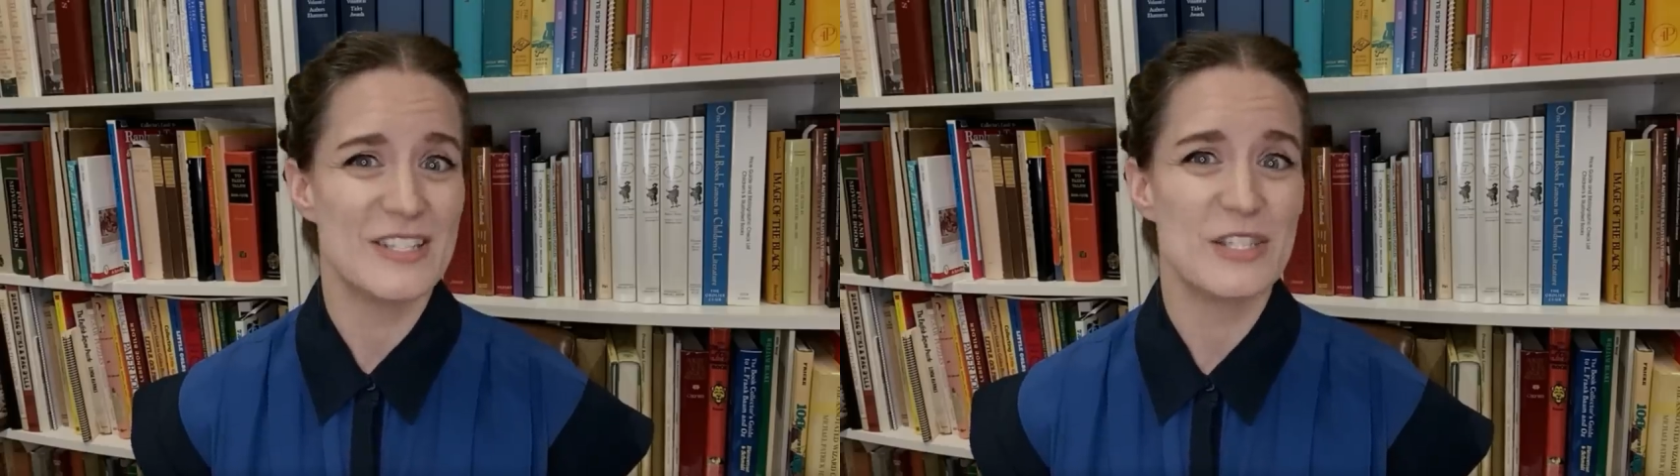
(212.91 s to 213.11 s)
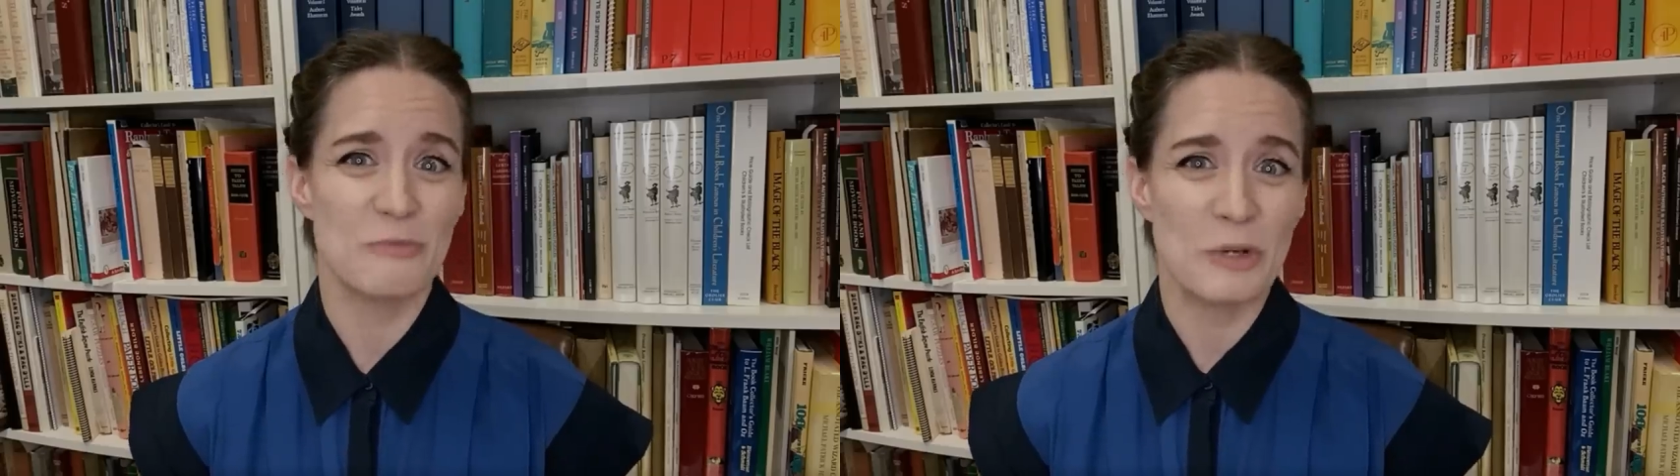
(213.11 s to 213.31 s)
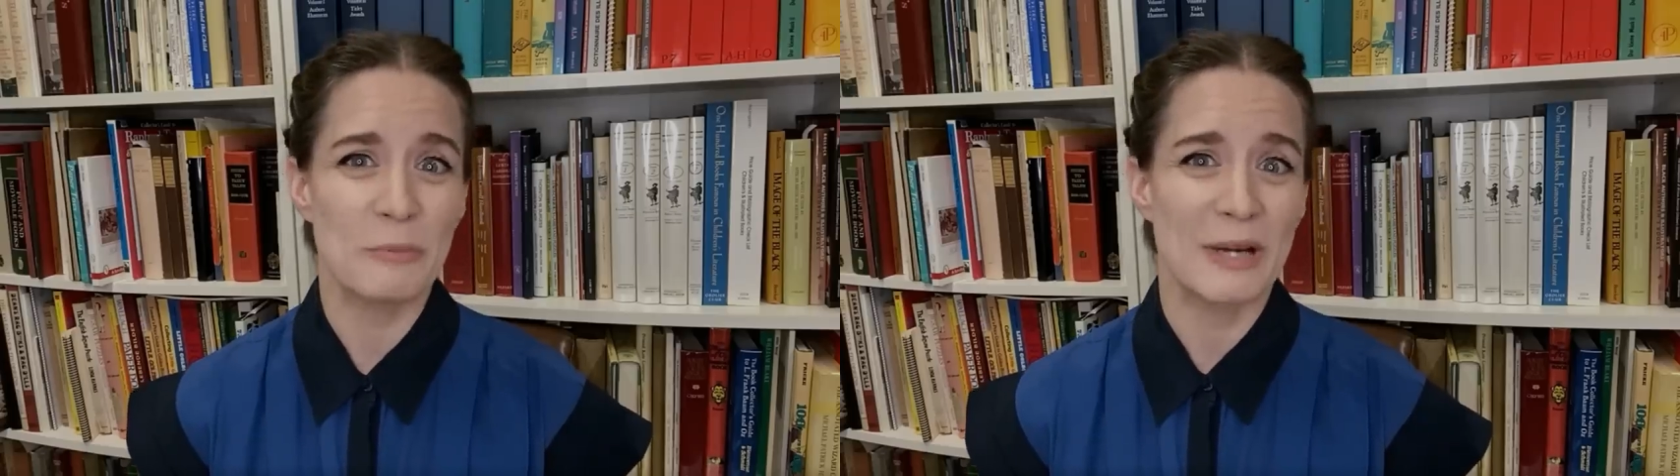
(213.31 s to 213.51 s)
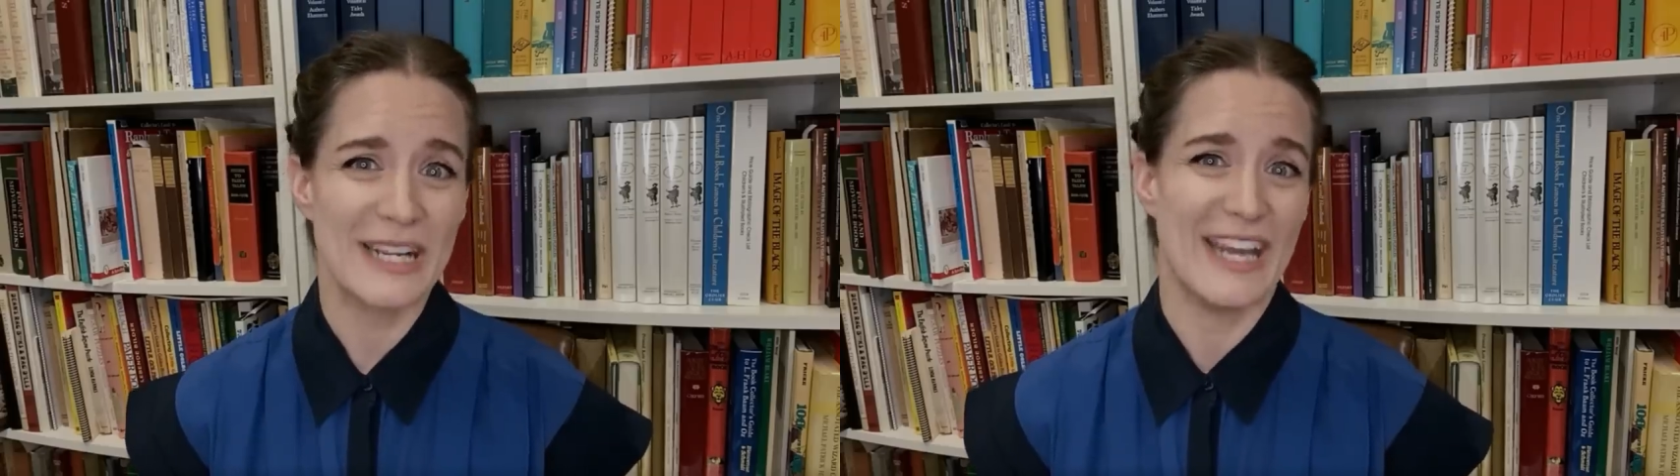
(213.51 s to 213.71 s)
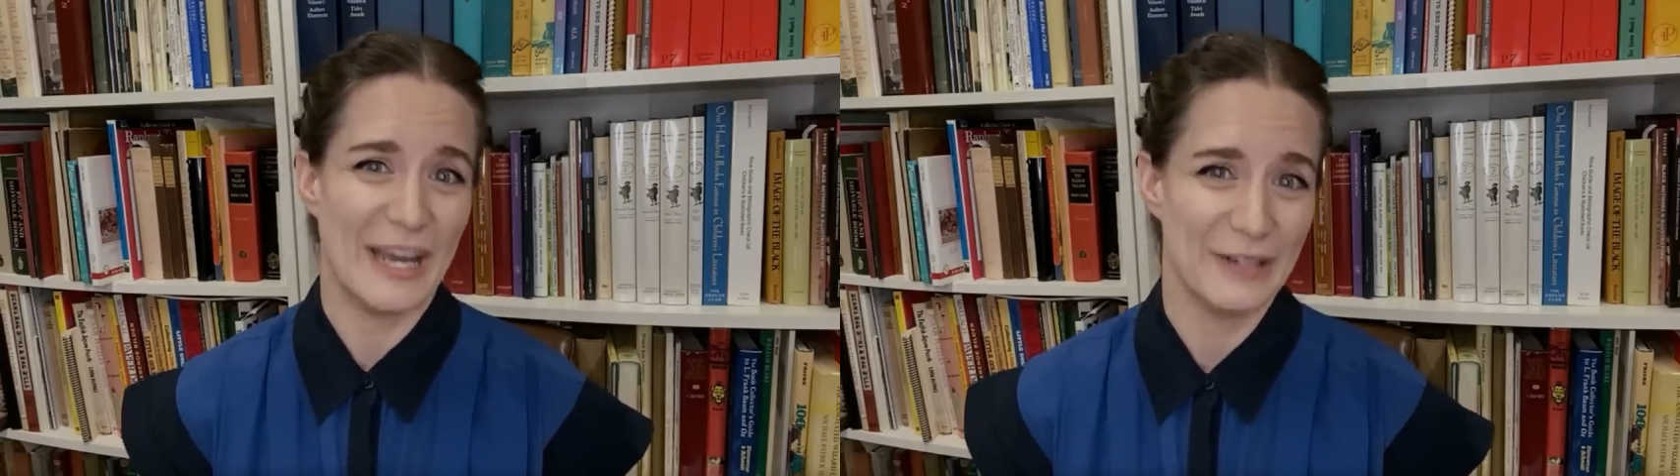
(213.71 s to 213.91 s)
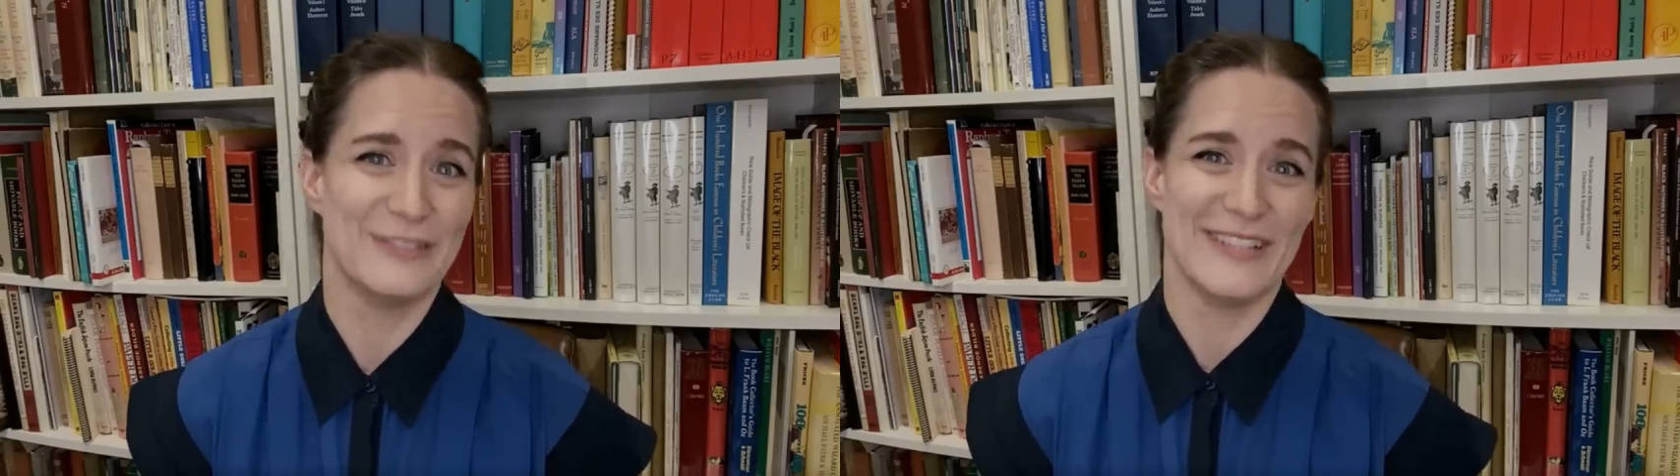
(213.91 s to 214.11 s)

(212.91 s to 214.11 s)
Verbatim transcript: see some real money